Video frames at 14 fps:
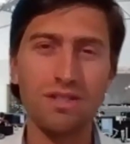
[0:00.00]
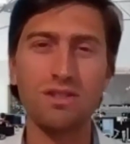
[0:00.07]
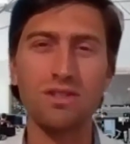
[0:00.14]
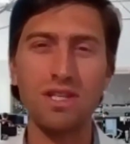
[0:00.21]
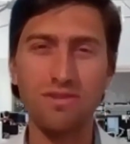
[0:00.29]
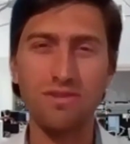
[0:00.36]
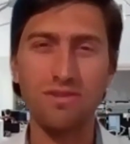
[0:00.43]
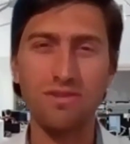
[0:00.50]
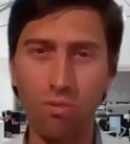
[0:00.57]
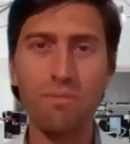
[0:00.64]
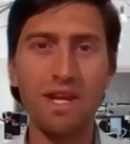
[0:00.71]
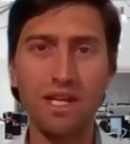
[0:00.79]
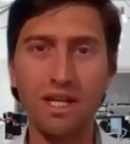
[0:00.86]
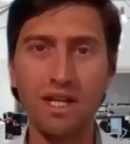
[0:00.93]
So it's forming
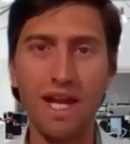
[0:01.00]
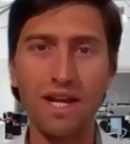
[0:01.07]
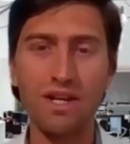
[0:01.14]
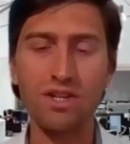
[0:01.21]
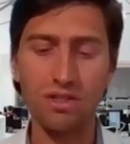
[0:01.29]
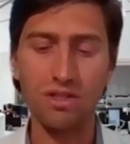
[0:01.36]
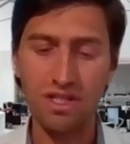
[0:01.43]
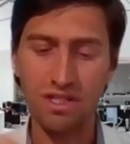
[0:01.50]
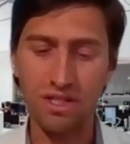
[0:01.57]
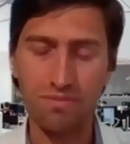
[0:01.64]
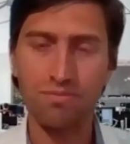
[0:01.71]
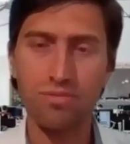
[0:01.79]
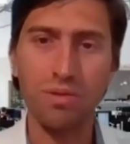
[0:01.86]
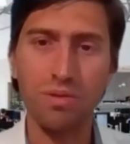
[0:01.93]
a better connection. It's
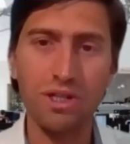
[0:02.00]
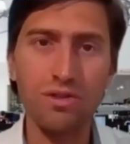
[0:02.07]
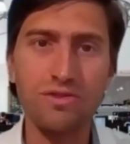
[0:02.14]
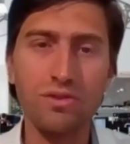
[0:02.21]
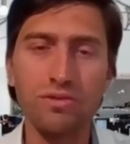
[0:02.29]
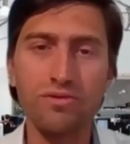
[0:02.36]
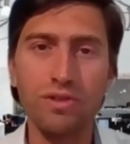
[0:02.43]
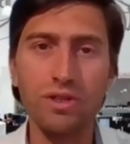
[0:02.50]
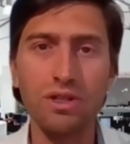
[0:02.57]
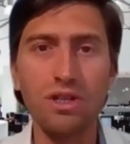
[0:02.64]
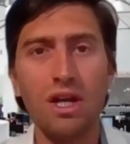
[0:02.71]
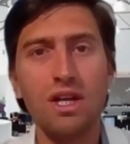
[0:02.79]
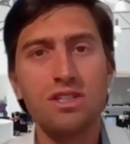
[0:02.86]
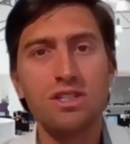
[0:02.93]
probably useful
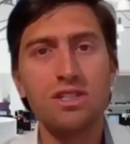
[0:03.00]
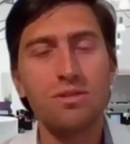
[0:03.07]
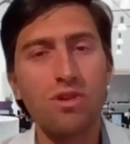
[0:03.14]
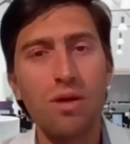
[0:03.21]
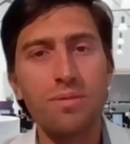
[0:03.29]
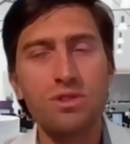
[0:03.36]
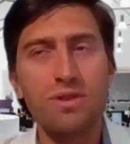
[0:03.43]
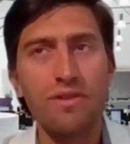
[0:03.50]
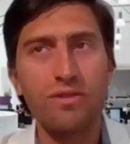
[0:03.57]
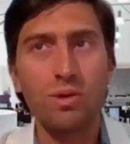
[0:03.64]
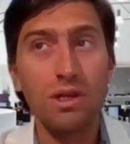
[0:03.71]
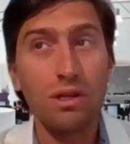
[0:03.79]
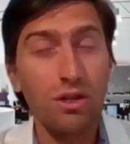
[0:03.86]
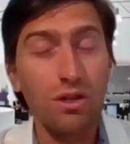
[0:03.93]
for subscribers to have
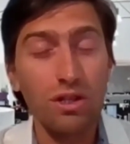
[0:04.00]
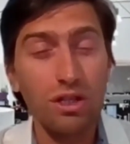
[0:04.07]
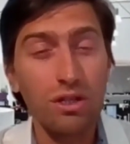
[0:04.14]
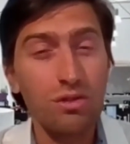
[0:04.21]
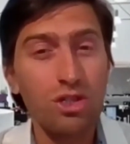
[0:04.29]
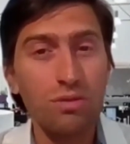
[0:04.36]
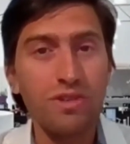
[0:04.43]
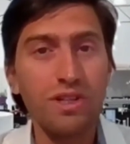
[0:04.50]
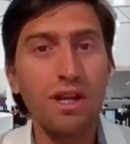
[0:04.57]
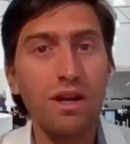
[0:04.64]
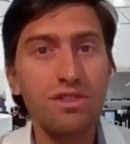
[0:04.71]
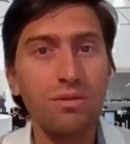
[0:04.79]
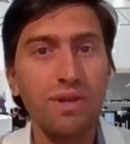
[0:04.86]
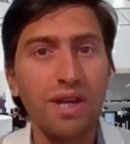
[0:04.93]
a quick look at the YouTube
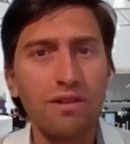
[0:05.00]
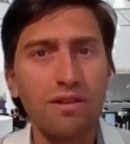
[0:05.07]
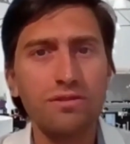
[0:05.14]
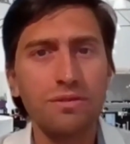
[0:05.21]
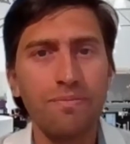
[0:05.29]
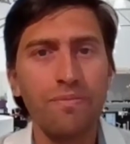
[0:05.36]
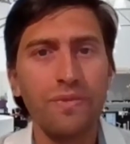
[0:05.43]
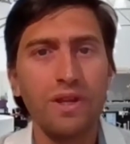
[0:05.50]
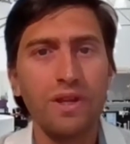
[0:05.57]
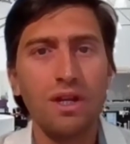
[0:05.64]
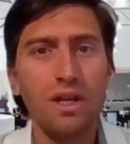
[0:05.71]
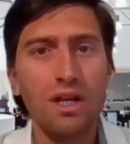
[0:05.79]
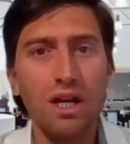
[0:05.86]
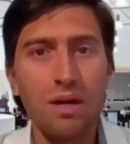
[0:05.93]
videos that we have.
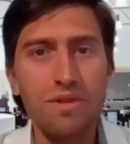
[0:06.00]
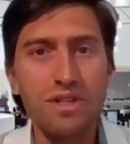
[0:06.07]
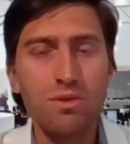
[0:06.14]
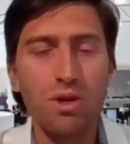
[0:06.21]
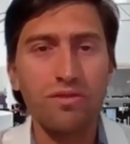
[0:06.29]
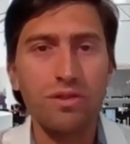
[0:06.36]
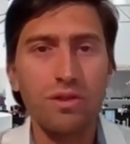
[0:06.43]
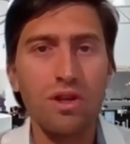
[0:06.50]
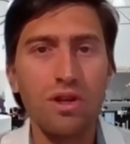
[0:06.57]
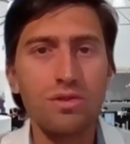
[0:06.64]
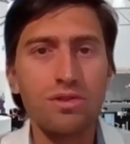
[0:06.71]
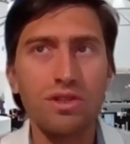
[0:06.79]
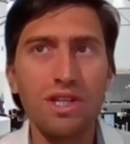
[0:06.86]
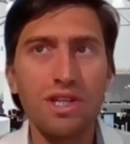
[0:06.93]
There's quite a few of
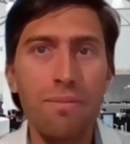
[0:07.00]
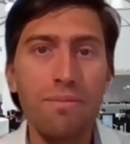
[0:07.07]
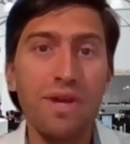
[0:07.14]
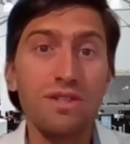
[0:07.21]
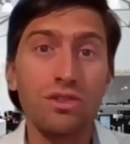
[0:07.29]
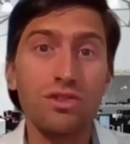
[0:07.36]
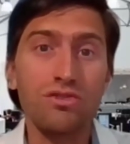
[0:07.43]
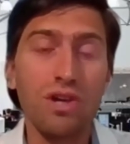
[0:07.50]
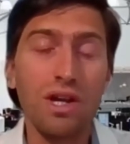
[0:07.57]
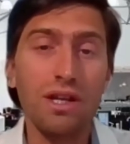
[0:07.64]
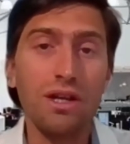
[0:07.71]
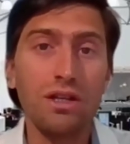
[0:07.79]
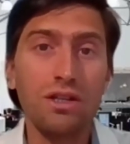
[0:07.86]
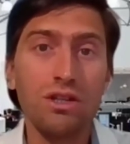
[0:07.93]
those on the NBS
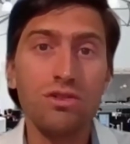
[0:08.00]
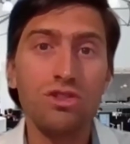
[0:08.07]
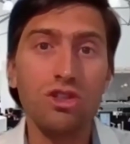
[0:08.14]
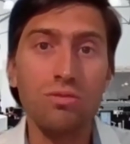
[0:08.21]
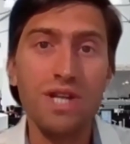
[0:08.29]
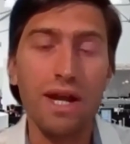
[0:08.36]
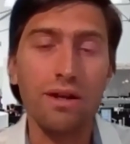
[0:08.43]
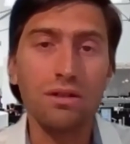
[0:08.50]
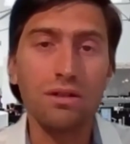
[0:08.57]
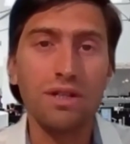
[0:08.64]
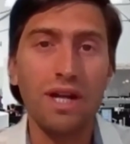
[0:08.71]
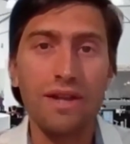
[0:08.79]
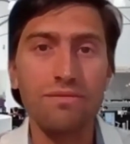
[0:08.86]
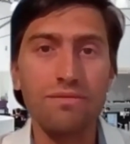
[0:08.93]
Australia YouTube
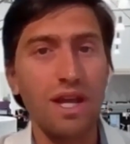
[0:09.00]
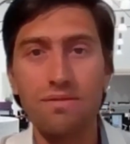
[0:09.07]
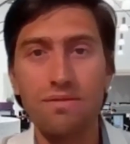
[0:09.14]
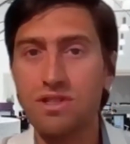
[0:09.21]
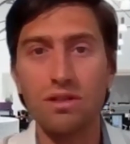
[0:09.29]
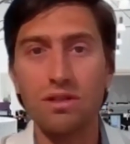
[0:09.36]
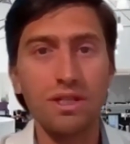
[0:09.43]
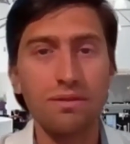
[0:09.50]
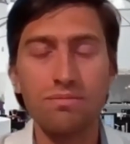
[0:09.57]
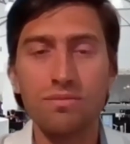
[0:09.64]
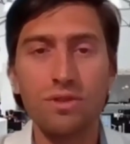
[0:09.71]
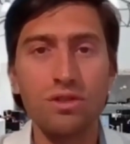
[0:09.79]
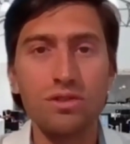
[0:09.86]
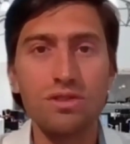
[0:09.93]
channel, and yeah, certainly
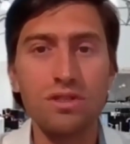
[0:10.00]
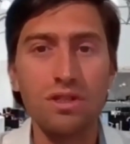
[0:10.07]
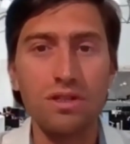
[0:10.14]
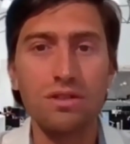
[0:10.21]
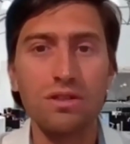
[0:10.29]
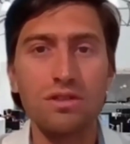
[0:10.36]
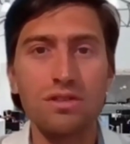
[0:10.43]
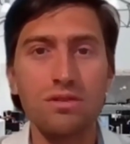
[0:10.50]
good to